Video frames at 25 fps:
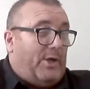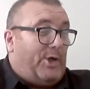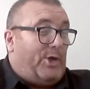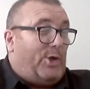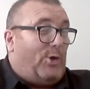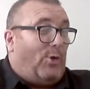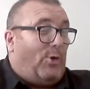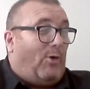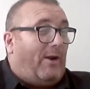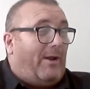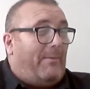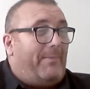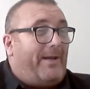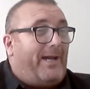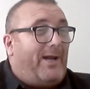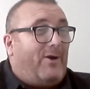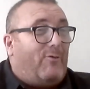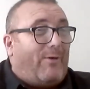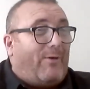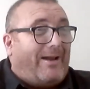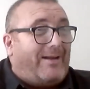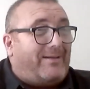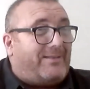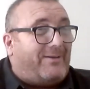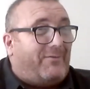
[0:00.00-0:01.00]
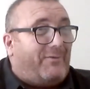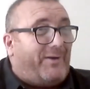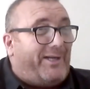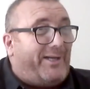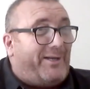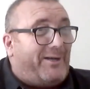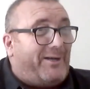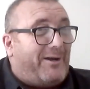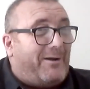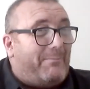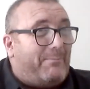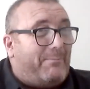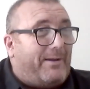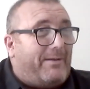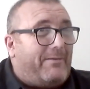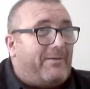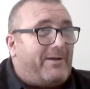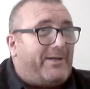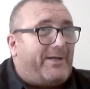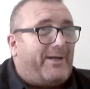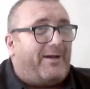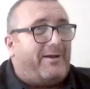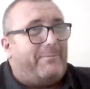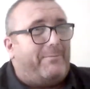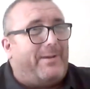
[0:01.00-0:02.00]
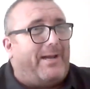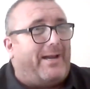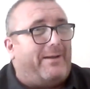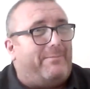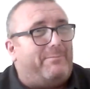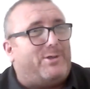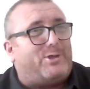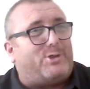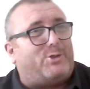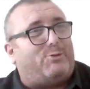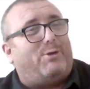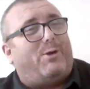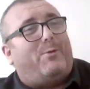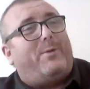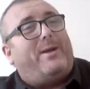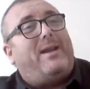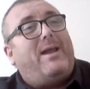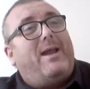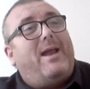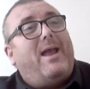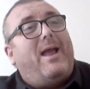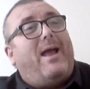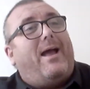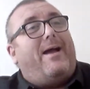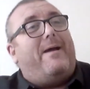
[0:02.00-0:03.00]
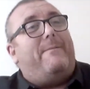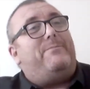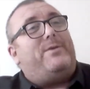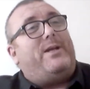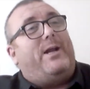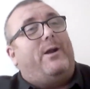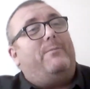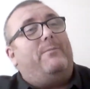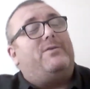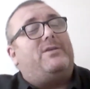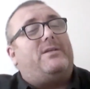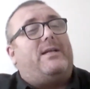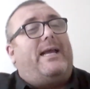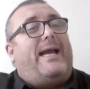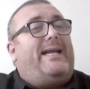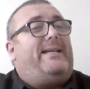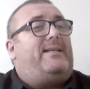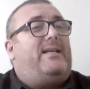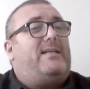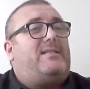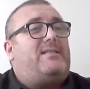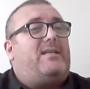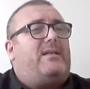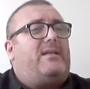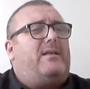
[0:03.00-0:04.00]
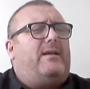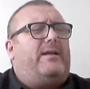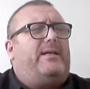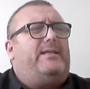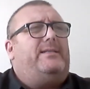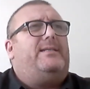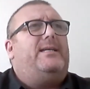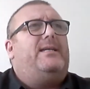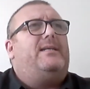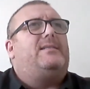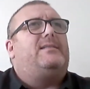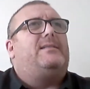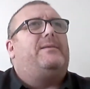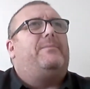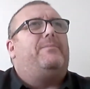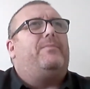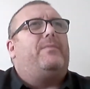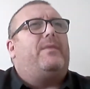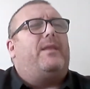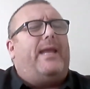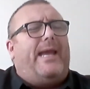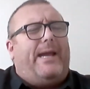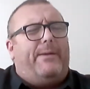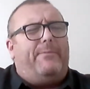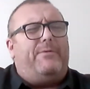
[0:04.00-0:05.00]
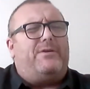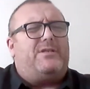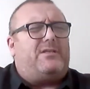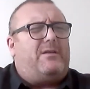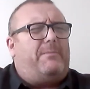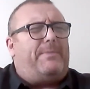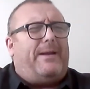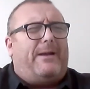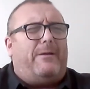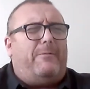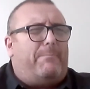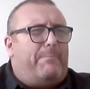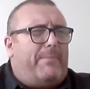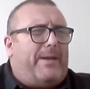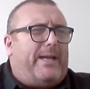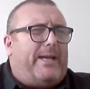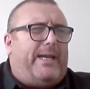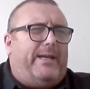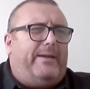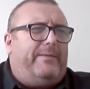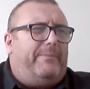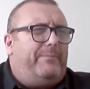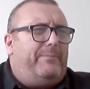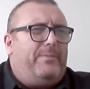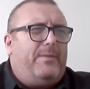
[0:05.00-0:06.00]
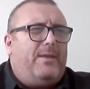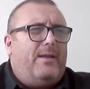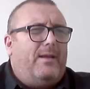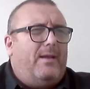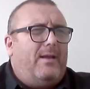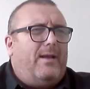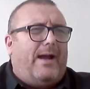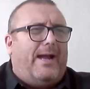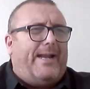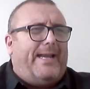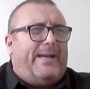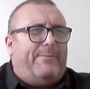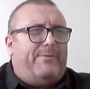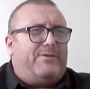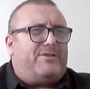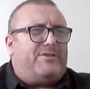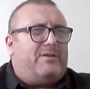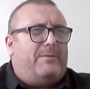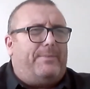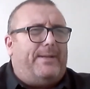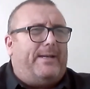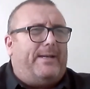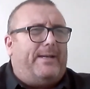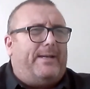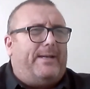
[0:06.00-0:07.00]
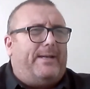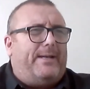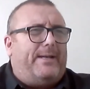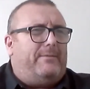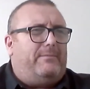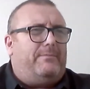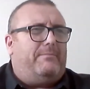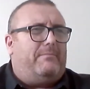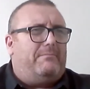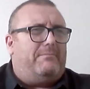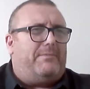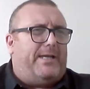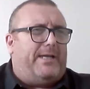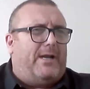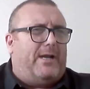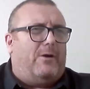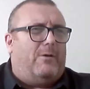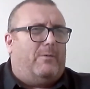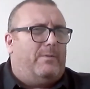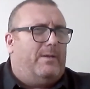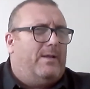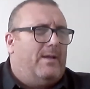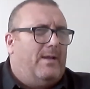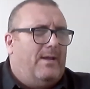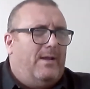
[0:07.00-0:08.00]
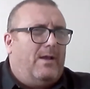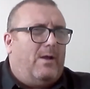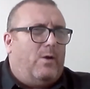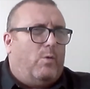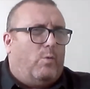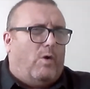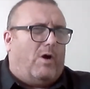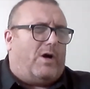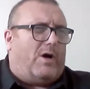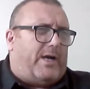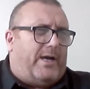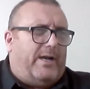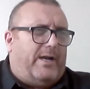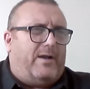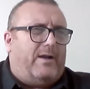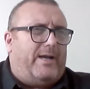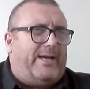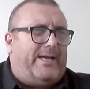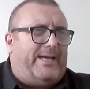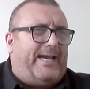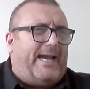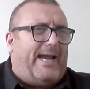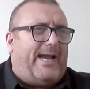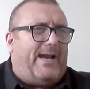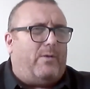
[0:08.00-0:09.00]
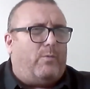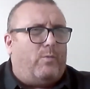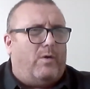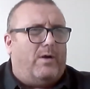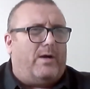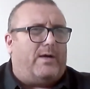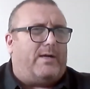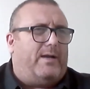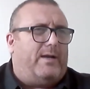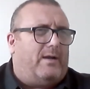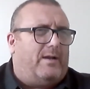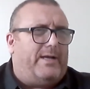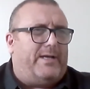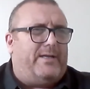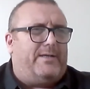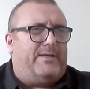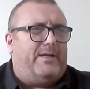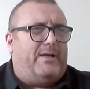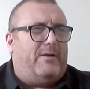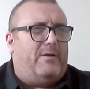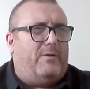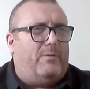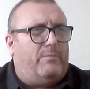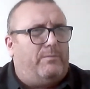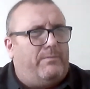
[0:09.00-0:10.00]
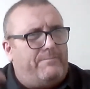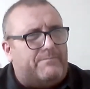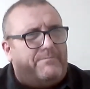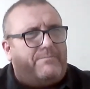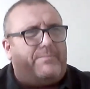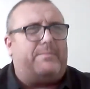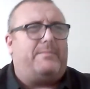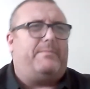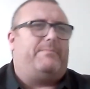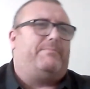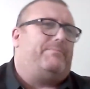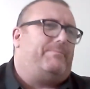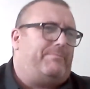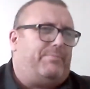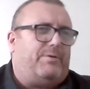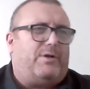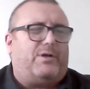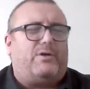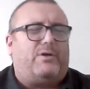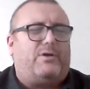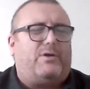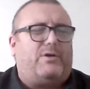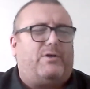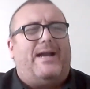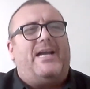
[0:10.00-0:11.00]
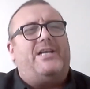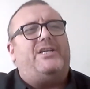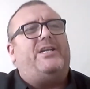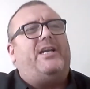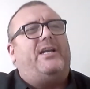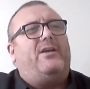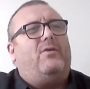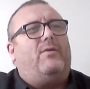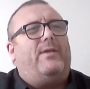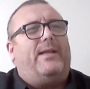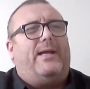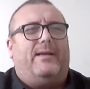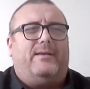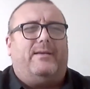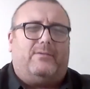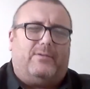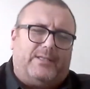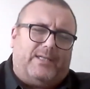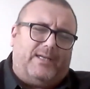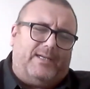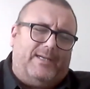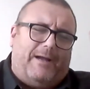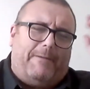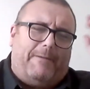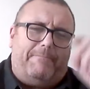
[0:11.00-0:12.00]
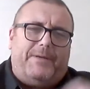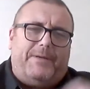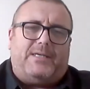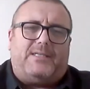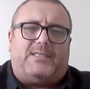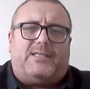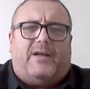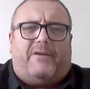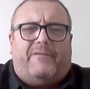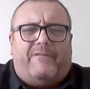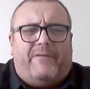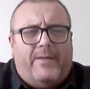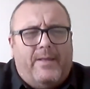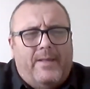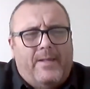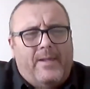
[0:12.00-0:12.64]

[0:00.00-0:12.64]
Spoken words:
You're like me, a relatively young man, Mr. Rowan. It was 80s and 90s. It was about me, and it was about what can I get, what can I do, progression, all the yuppie stuff.